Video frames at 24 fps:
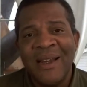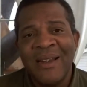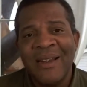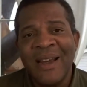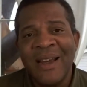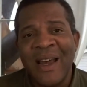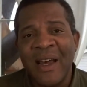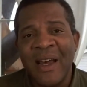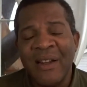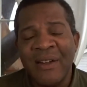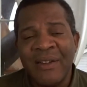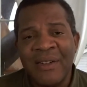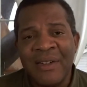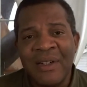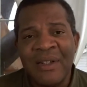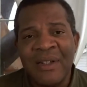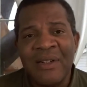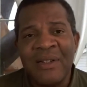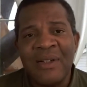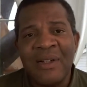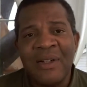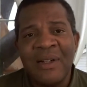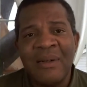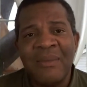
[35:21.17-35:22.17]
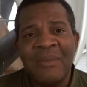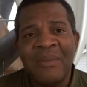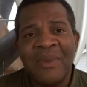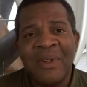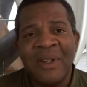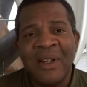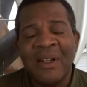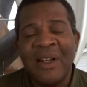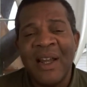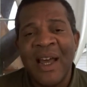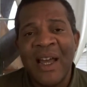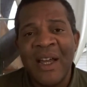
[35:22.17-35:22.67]
the health system,
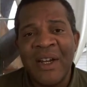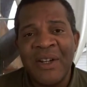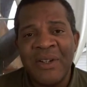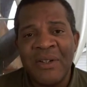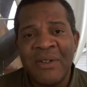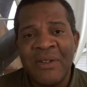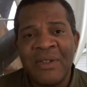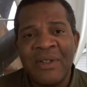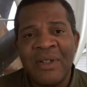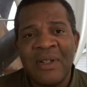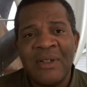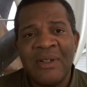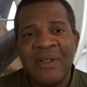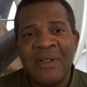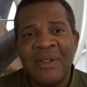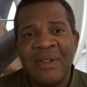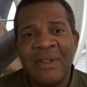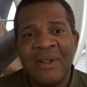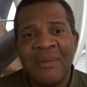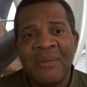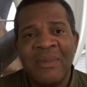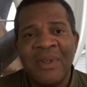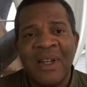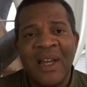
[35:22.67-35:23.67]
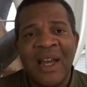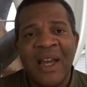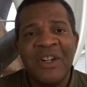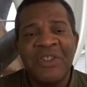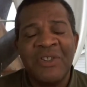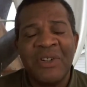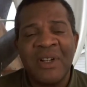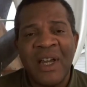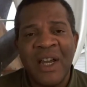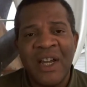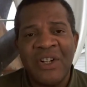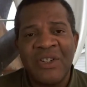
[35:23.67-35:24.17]
the land use system, the
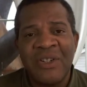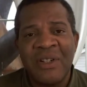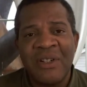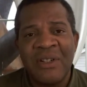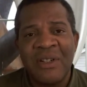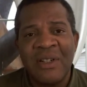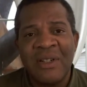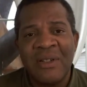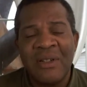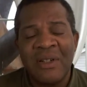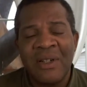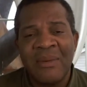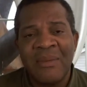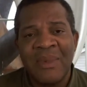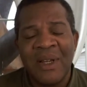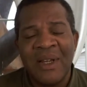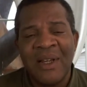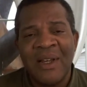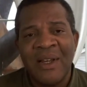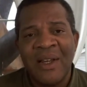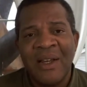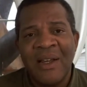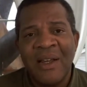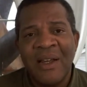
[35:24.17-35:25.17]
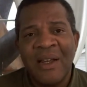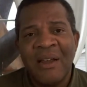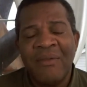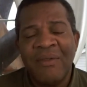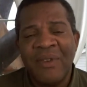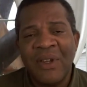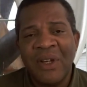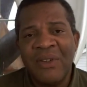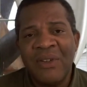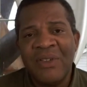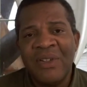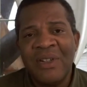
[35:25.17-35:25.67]
education system,
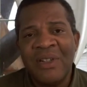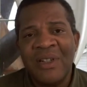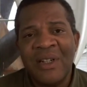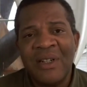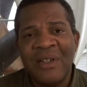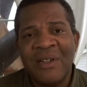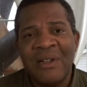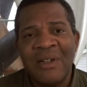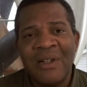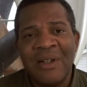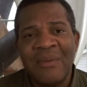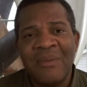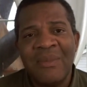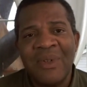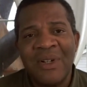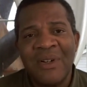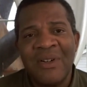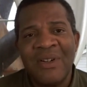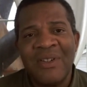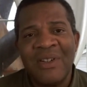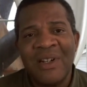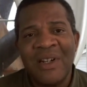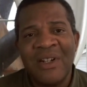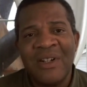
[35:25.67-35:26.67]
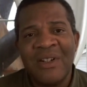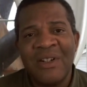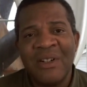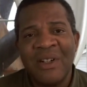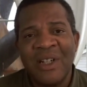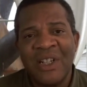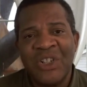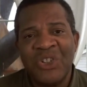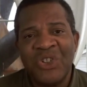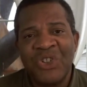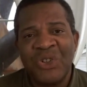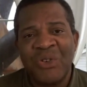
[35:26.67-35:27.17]
if those systems are
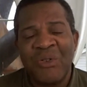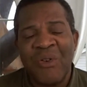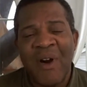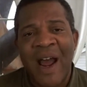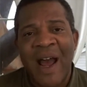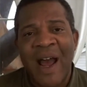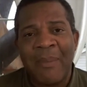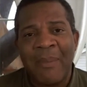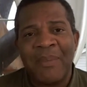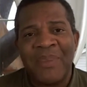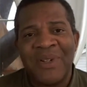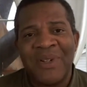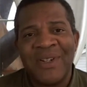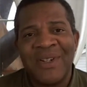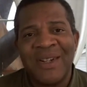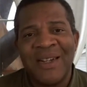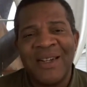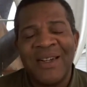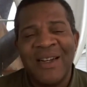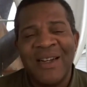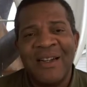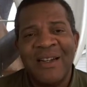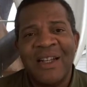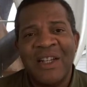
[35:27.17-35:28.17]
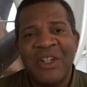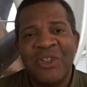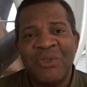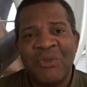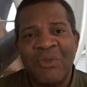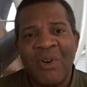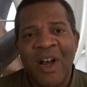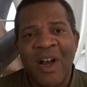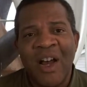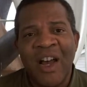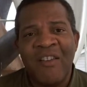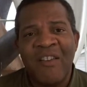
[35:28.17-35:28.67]
essentially traps that
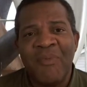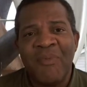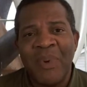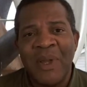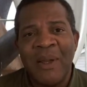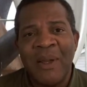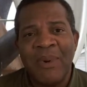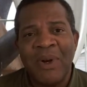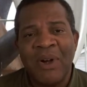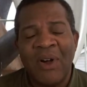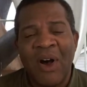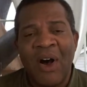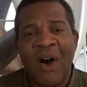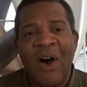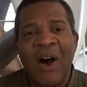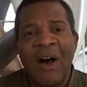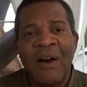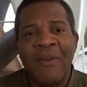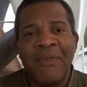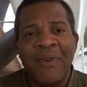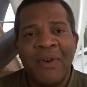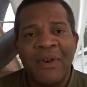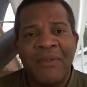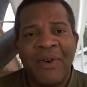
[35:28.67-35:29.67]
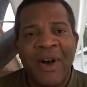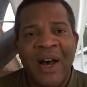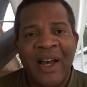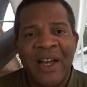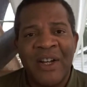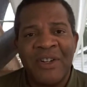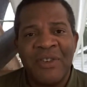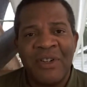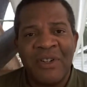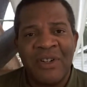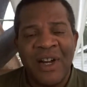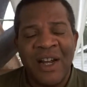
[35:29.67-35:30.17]
drive people off of
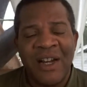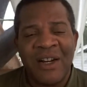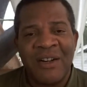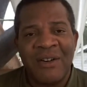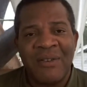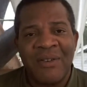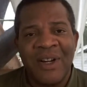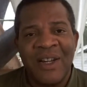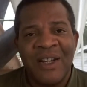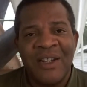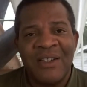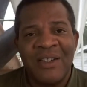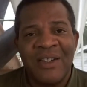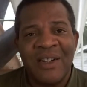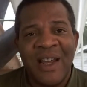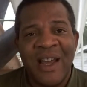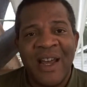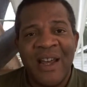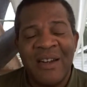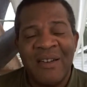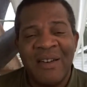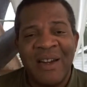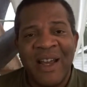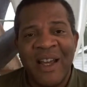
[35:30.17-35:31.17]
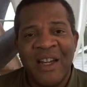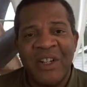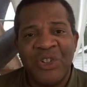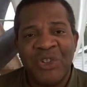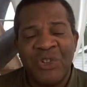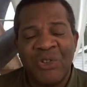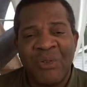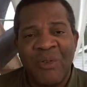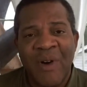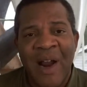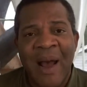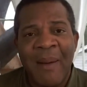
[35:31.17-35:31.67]
high trajectories and, and
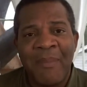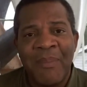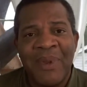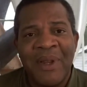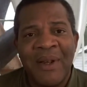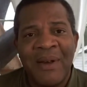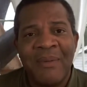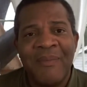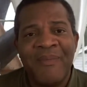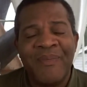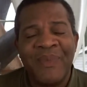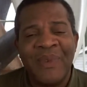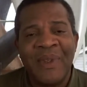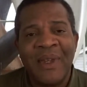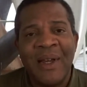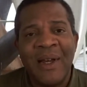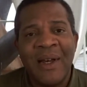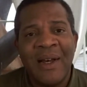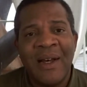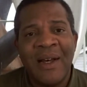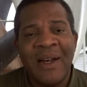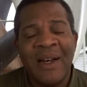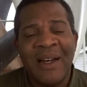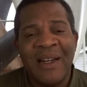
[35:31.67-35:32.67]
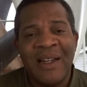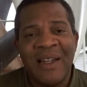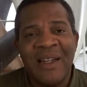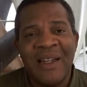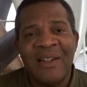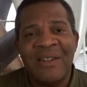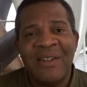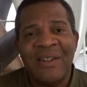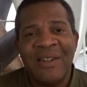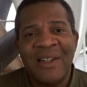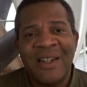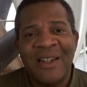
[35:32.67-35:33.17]
trap them uh,
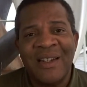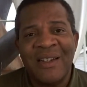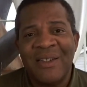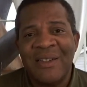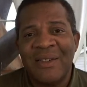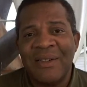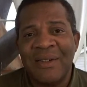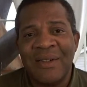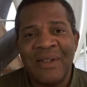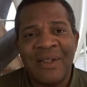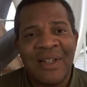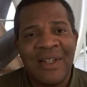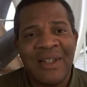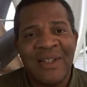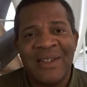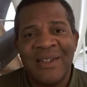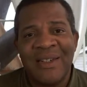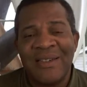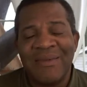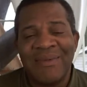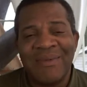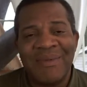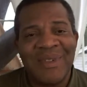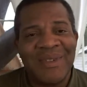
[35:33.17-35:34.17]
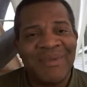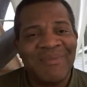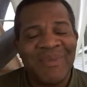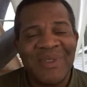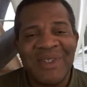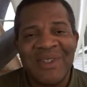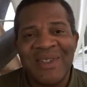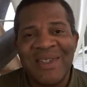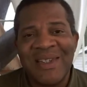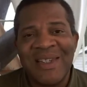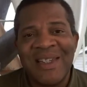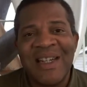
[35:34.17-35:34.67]
into these, these
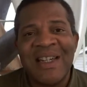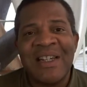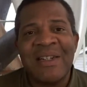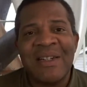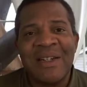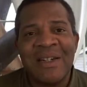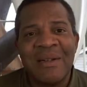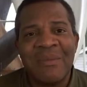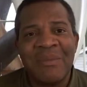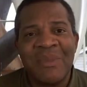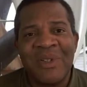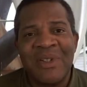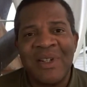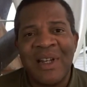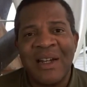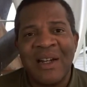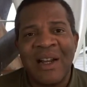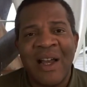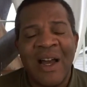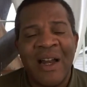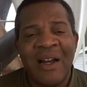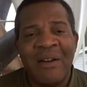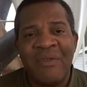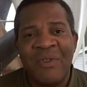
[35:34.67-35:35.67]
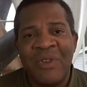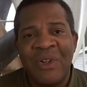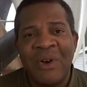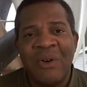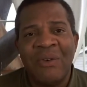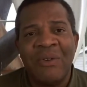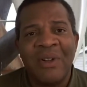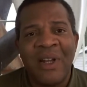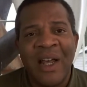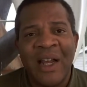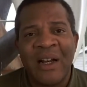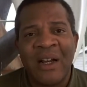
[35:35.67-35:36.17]
systems that kind of
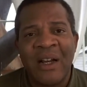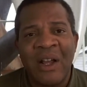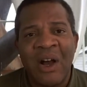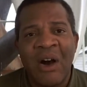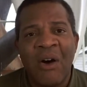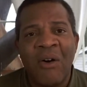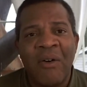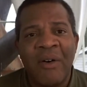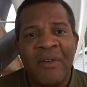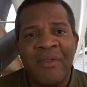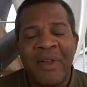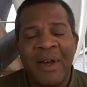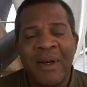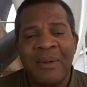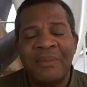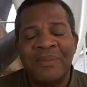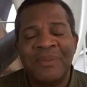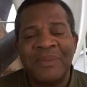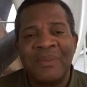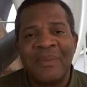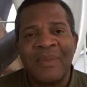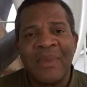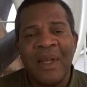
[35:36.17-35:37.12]
don't let go of them,